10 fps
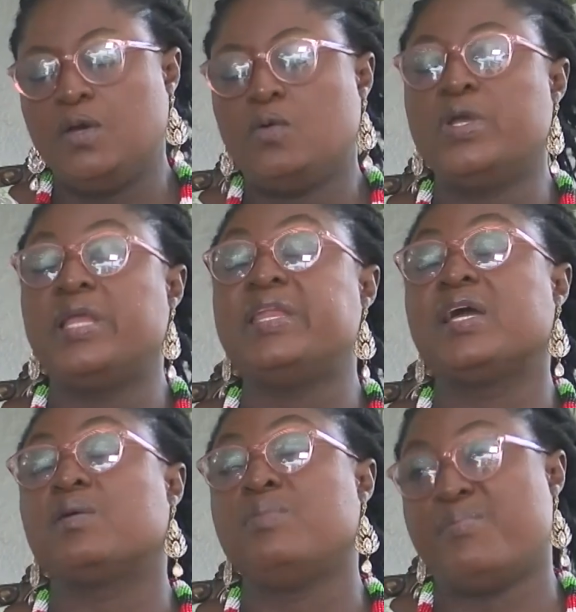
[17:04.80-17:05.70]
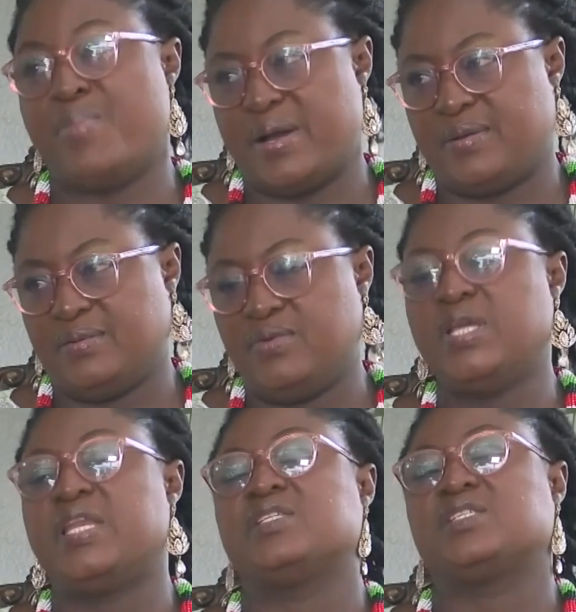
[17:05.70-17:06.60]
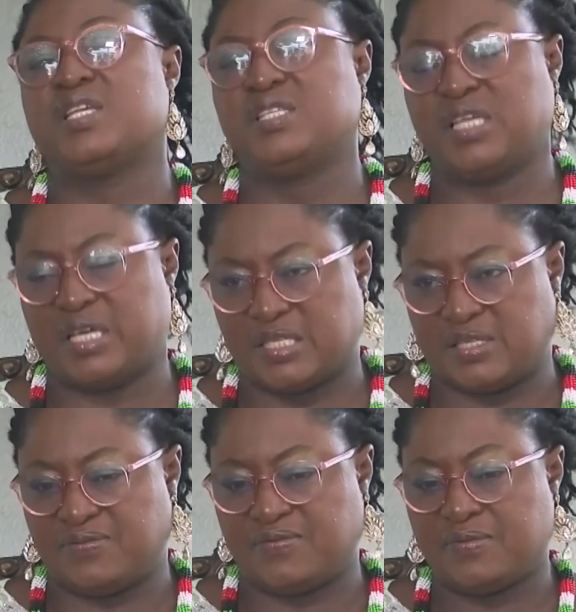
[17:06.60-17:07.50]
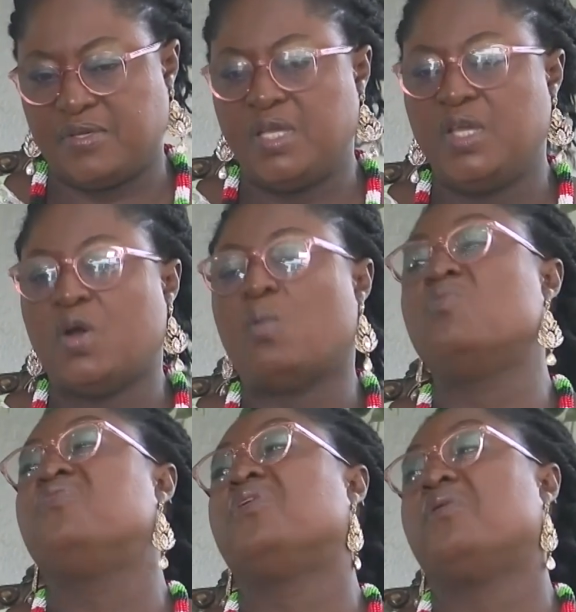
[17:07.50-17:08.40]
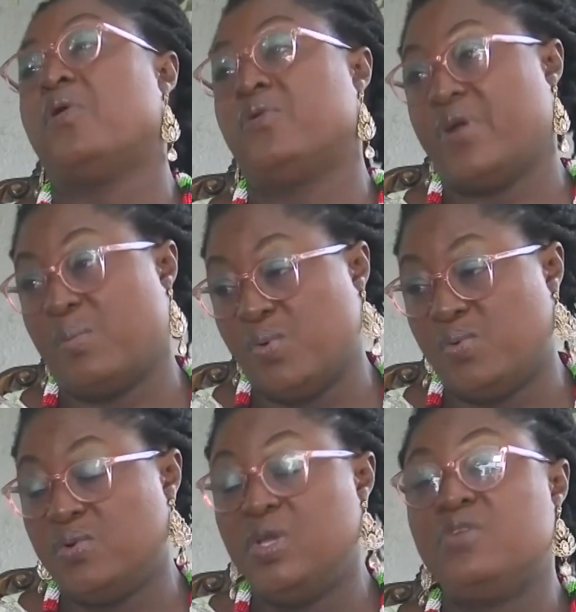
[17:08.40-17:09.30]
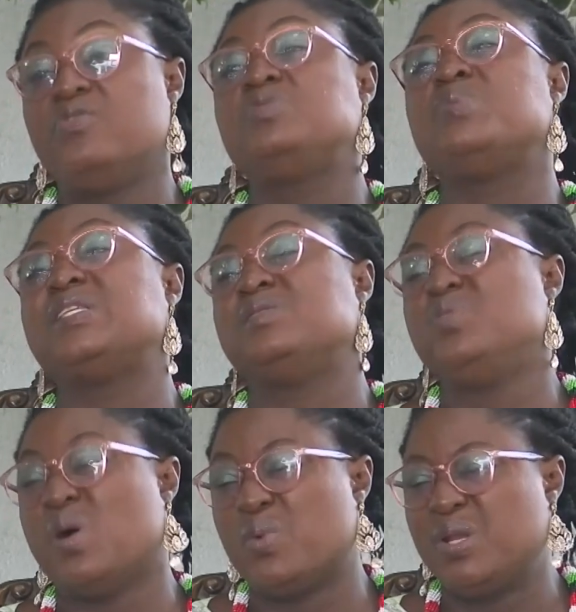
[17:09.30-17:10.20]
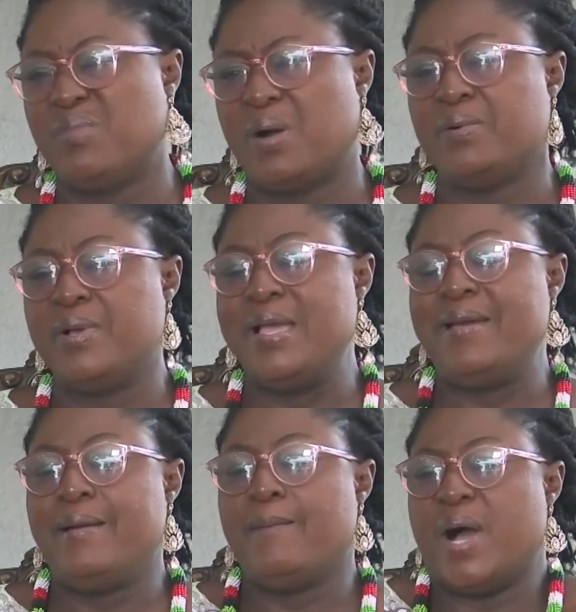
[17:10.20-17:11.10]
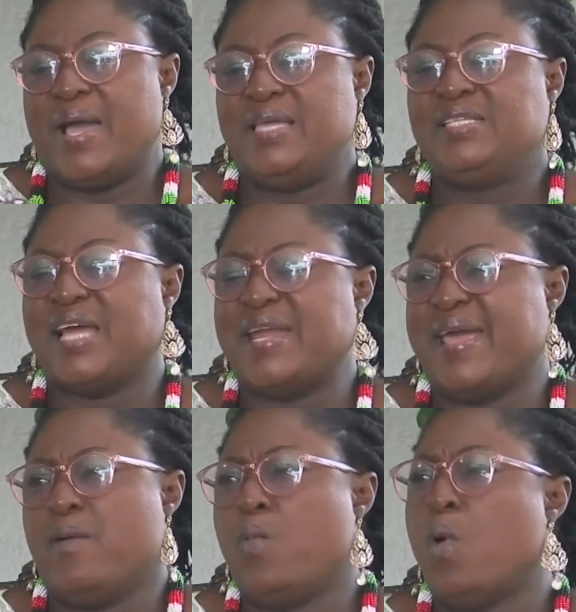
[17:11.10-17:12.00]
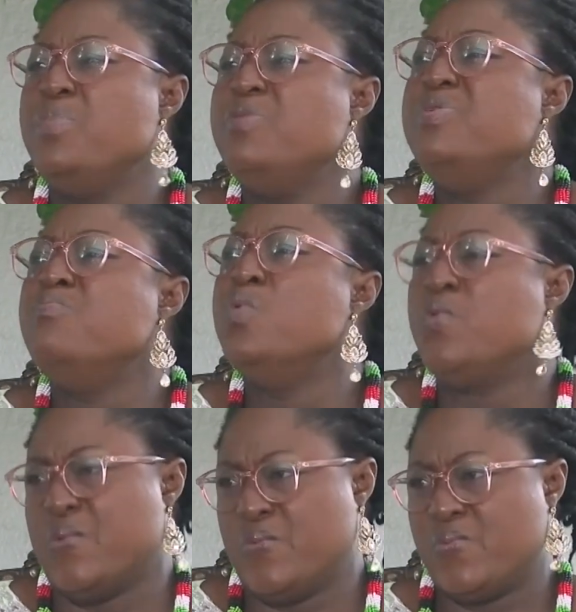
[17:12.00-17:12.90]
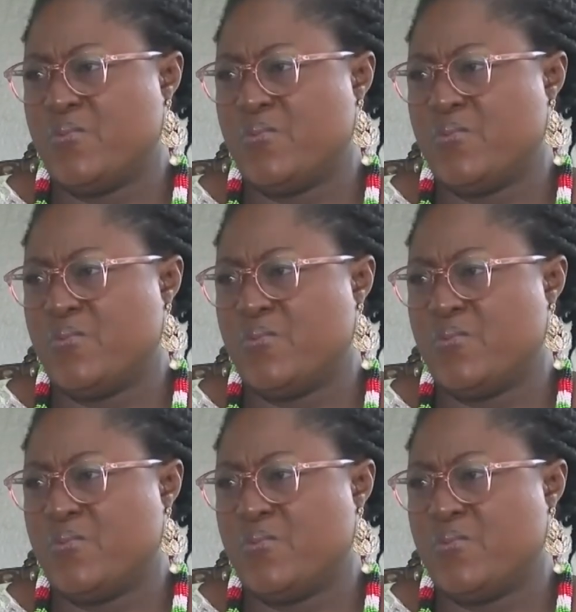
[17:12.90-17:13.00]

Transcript: wo ye neck member wo ye national executive omo pro honorable respect bi omo de ma ba eja na e wo mimi mu no